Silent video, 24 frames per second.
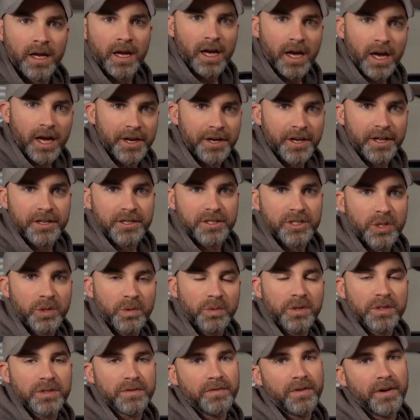Another tool
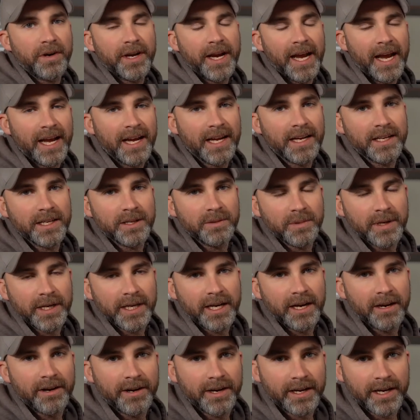that's very handy when
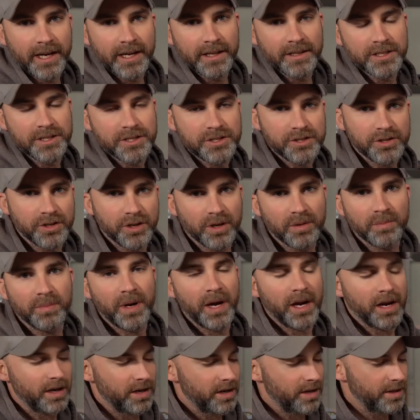carrying out this job
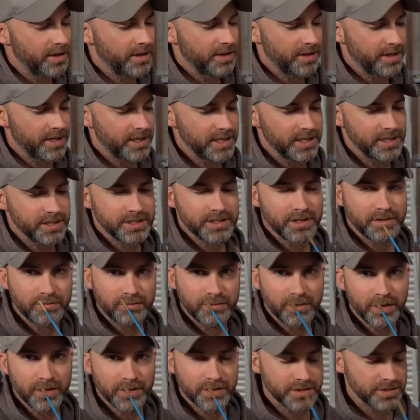are these
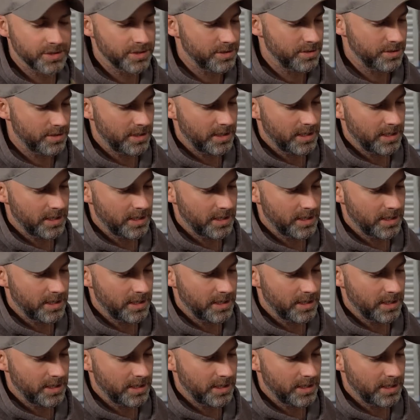rods.